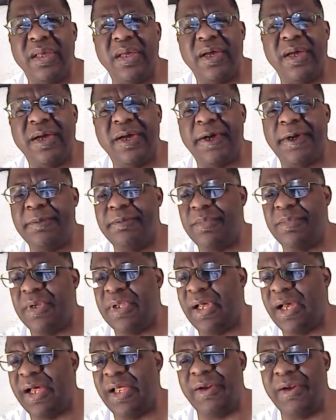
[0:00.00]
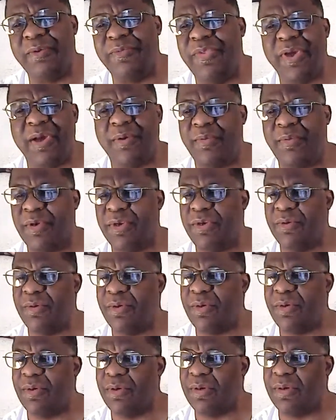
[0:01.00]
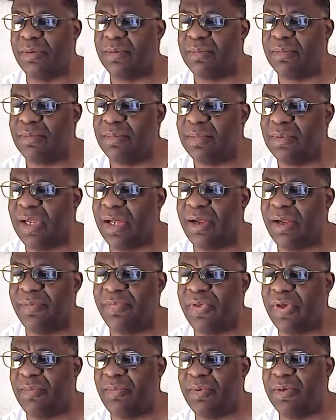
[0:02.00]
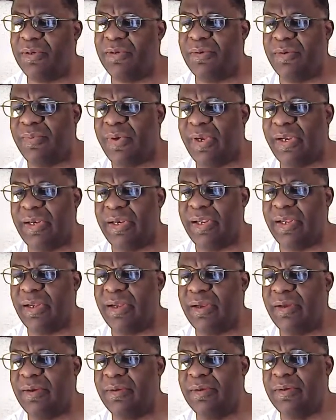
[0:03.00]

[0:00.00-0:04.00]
I don't think I want to do it. No, I don't think I want to do it right now.